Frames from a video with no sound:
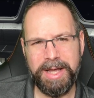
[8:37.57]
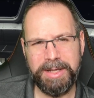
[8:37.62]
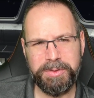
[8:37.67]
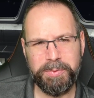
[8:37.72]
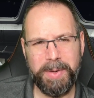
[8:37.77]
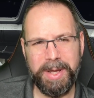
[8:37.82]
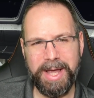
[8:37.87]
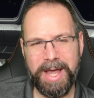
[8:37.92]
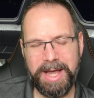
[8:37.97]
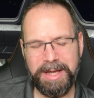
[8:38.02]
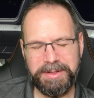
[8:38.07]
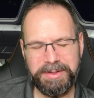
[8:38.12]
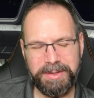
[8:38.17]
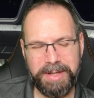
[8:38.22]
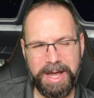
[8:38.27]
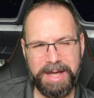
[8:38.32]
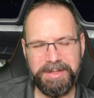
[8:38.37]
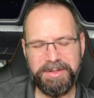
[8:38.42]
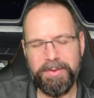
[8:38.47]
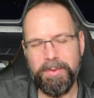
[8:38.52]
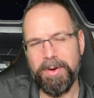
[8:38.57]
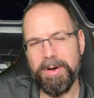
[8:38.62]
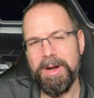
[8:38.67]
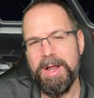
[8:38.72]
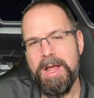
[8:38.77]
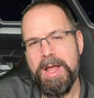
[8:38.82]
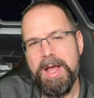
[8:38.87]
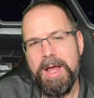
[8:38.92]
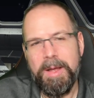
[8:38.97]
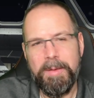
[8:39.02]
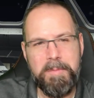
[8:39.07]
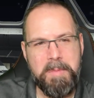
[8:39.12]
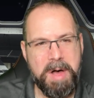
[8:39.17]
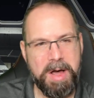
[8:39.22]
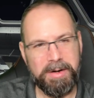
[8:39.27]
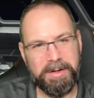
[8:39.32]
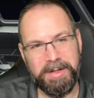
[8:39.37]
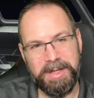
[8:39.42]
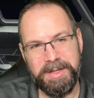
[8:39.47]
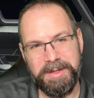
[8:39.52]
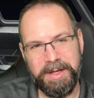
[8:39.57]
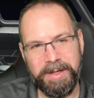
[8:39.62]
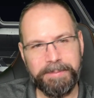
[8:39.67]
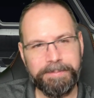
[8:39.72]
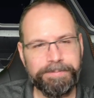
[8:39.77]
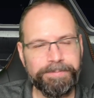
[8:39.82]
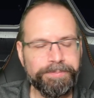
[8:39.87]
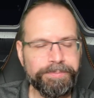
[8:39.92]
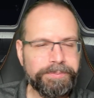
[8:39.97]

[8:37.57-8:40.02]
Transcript: X-Wing X escort model in there.